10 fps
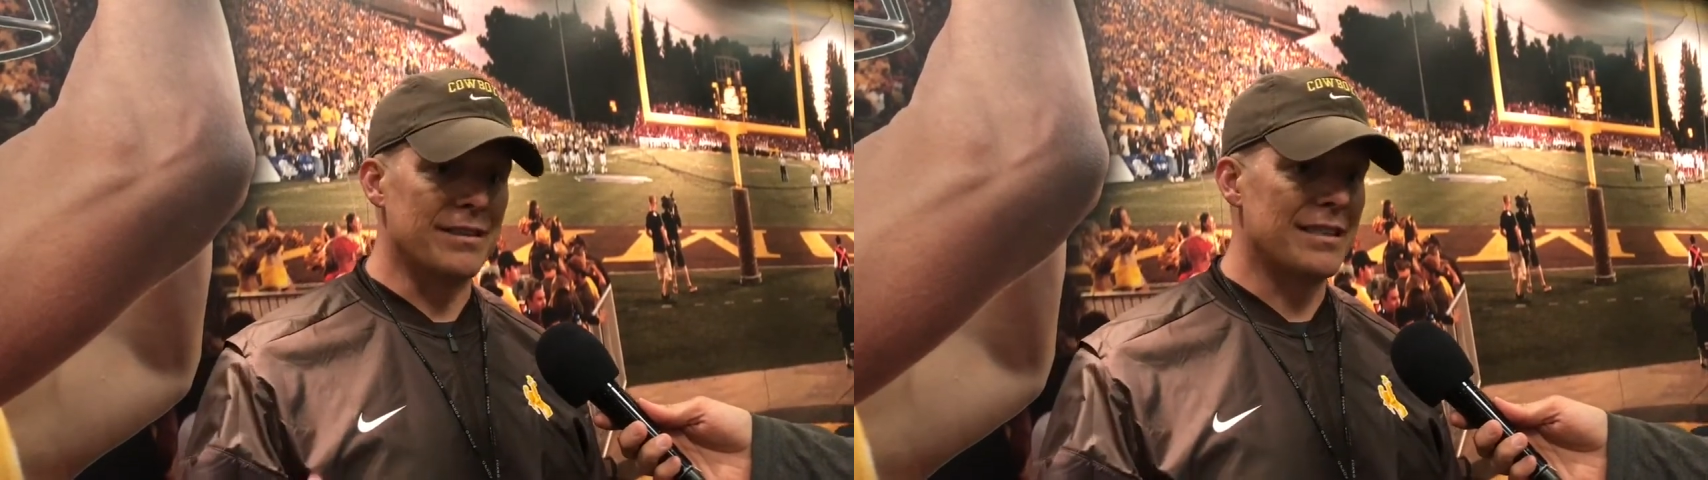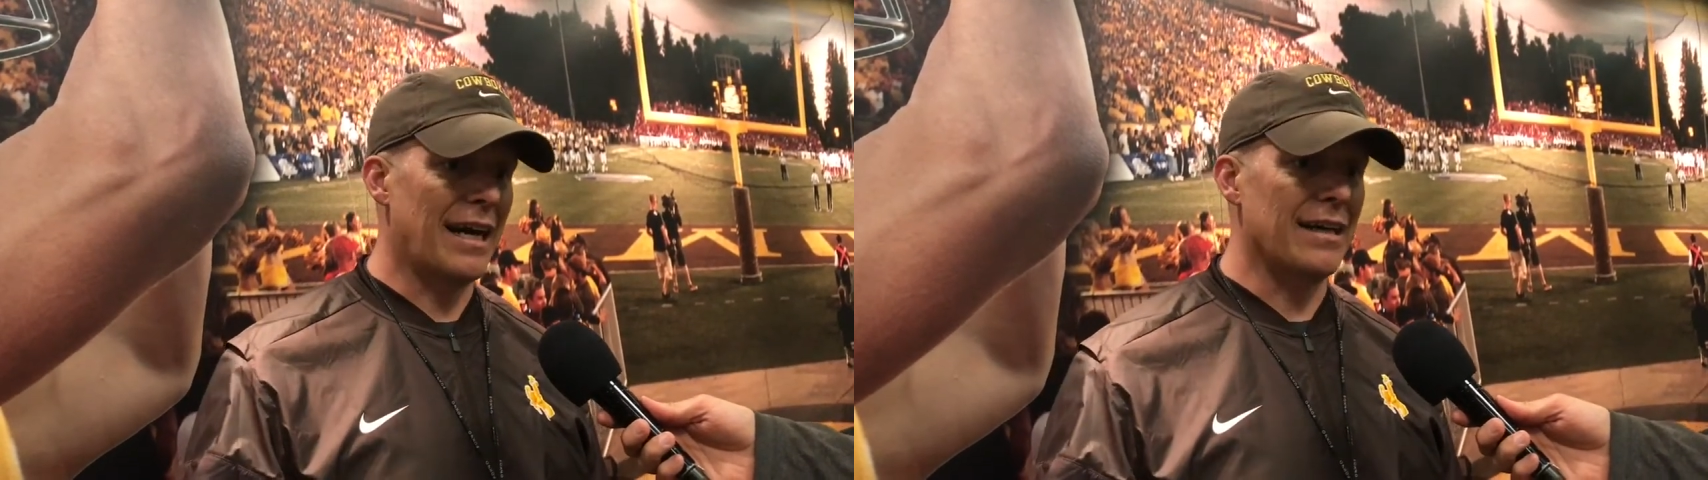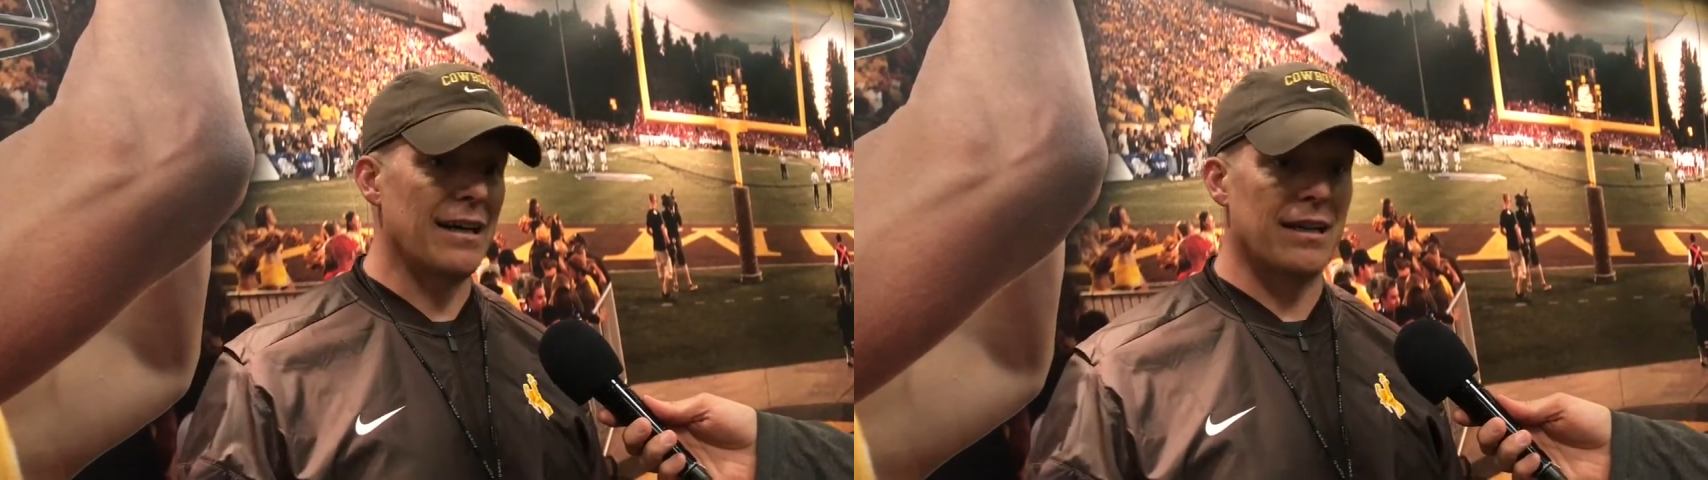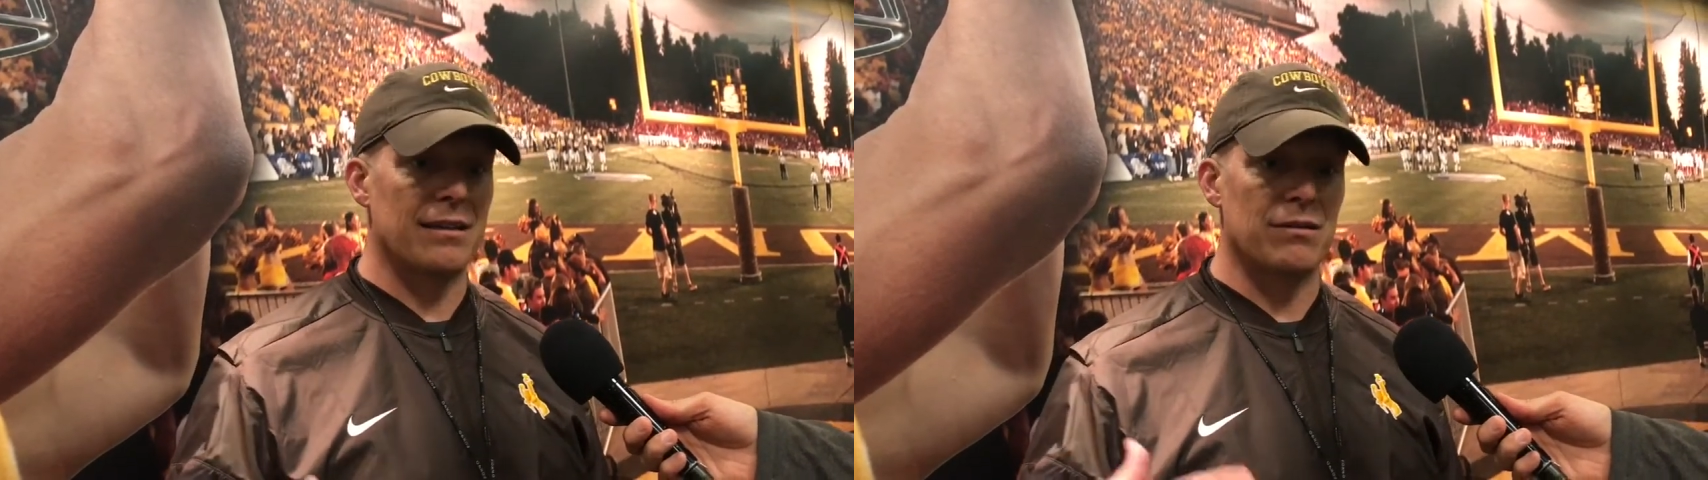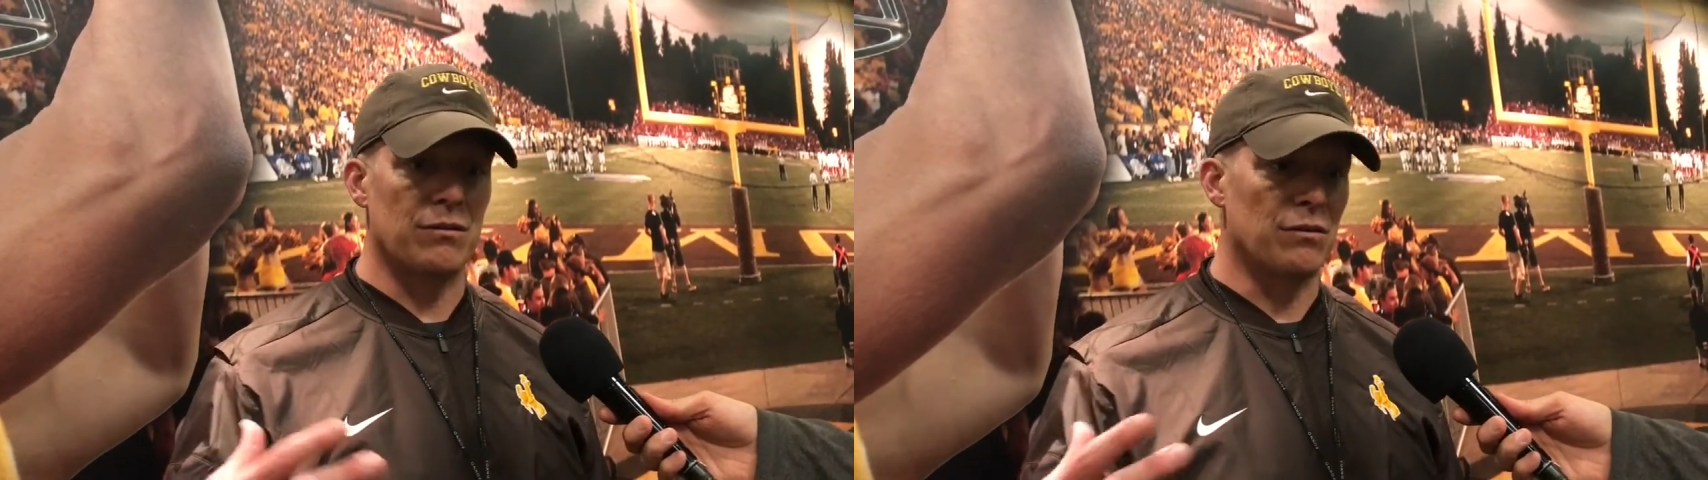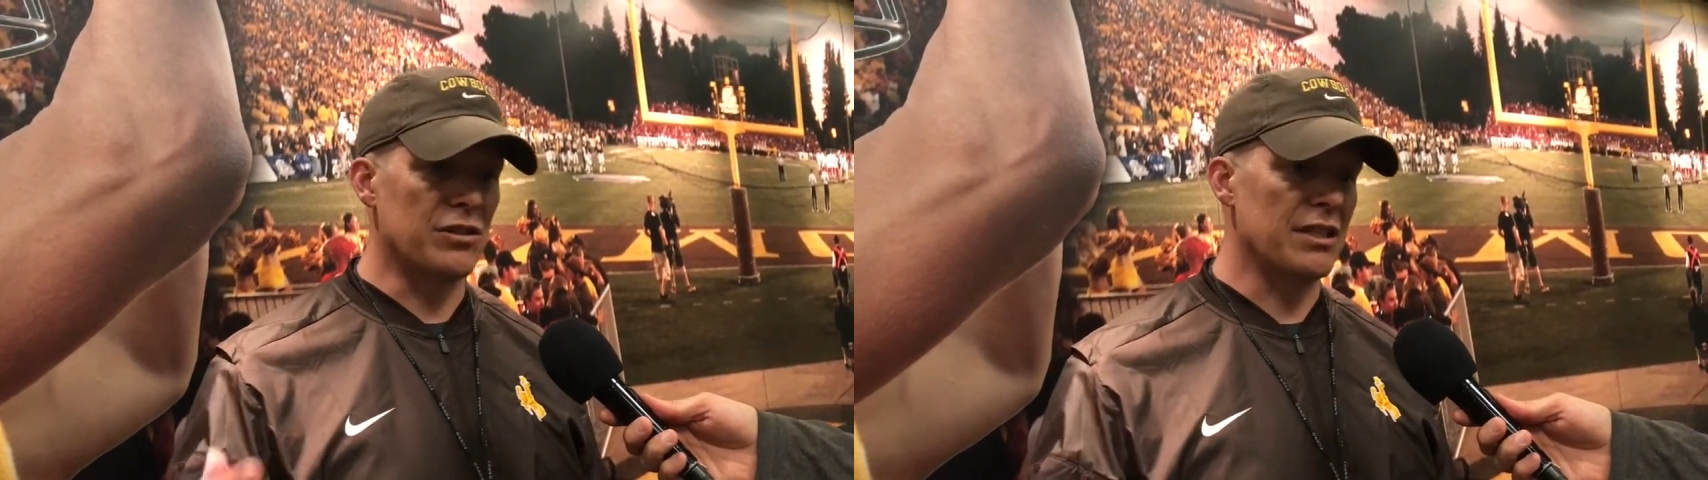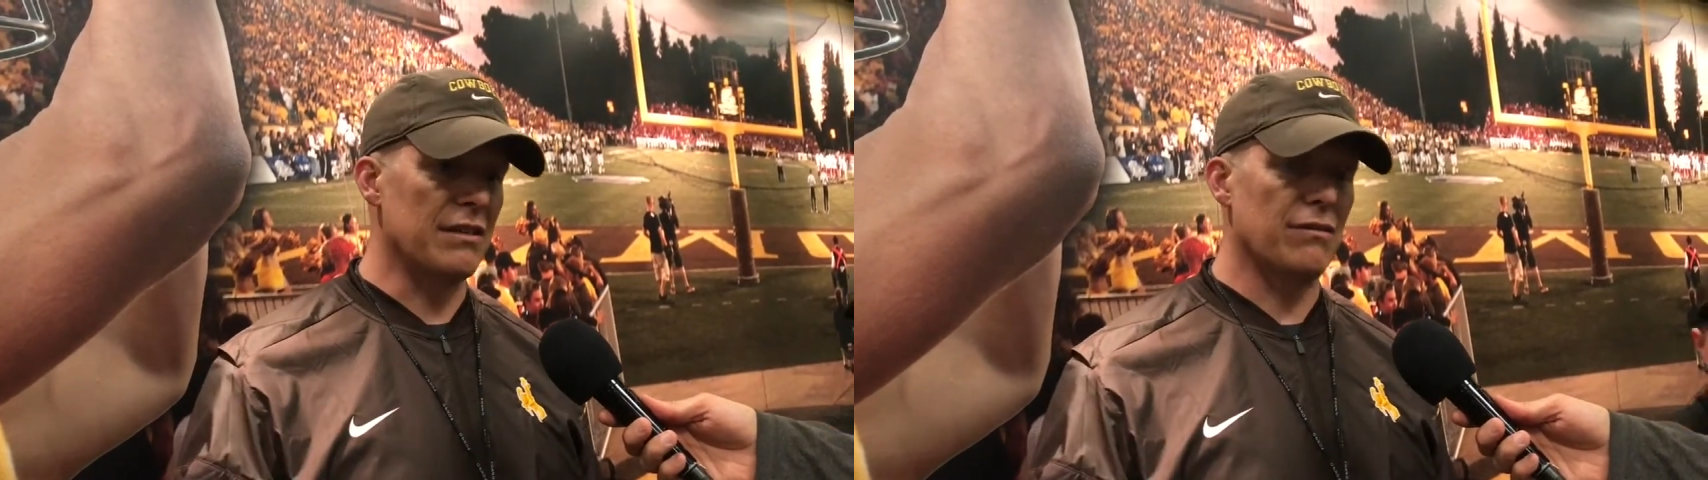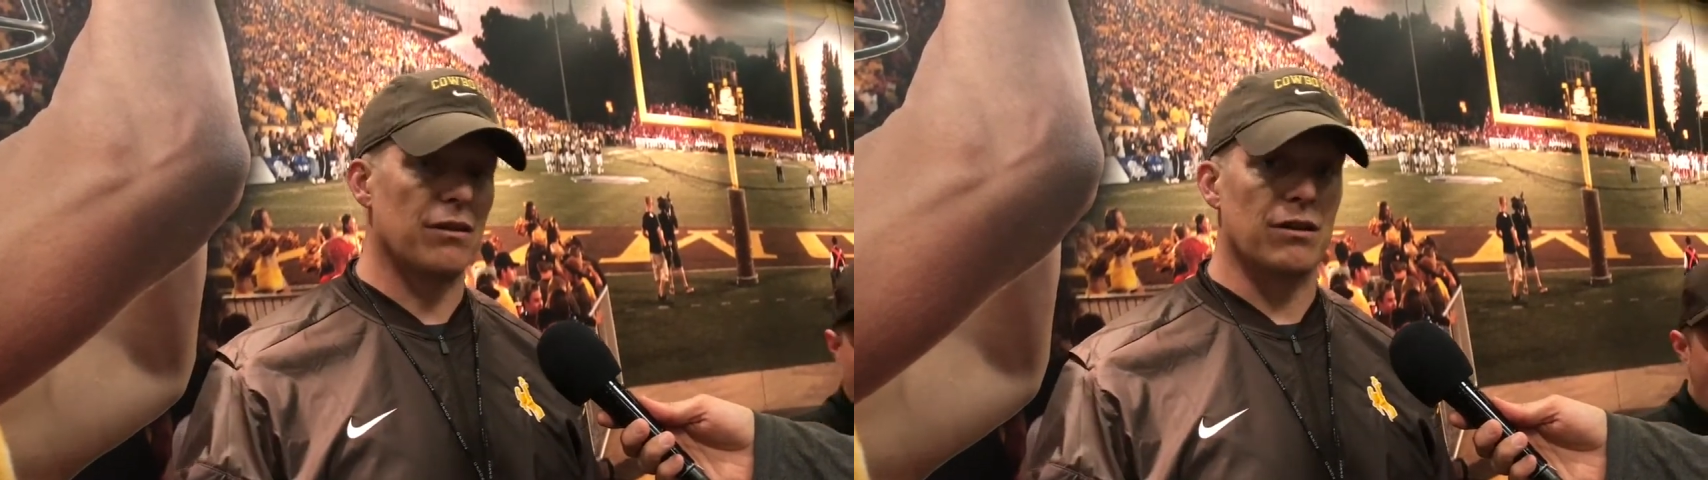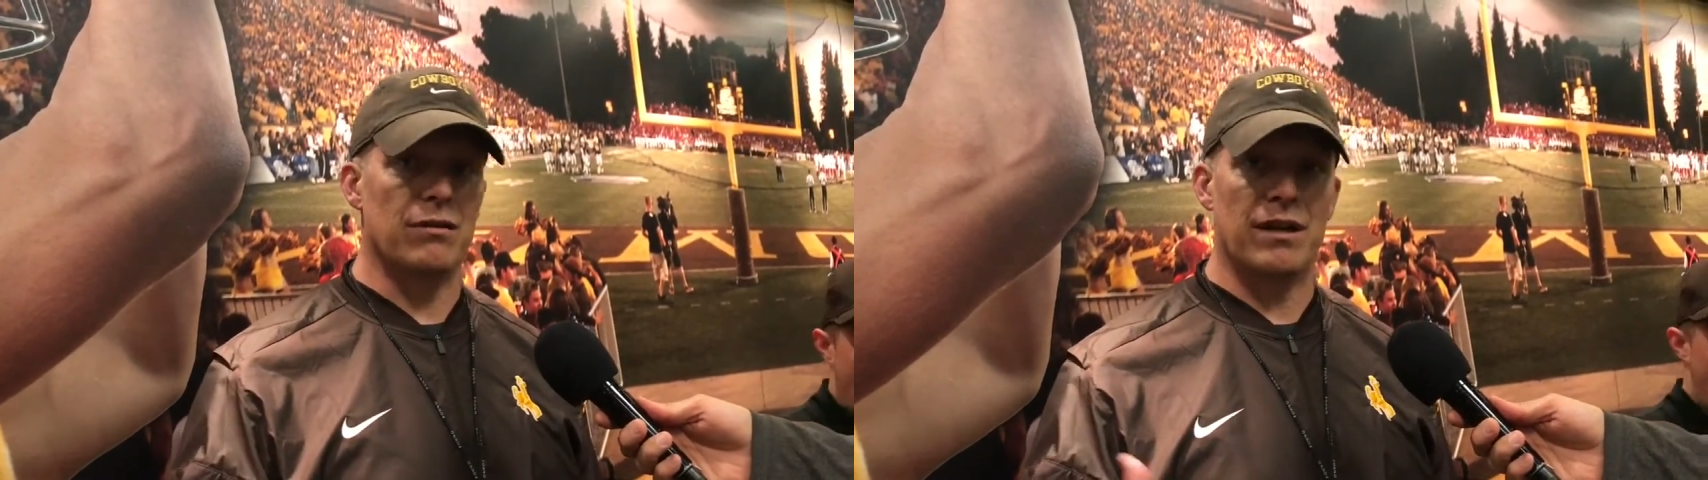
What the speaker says: tight end, receiver,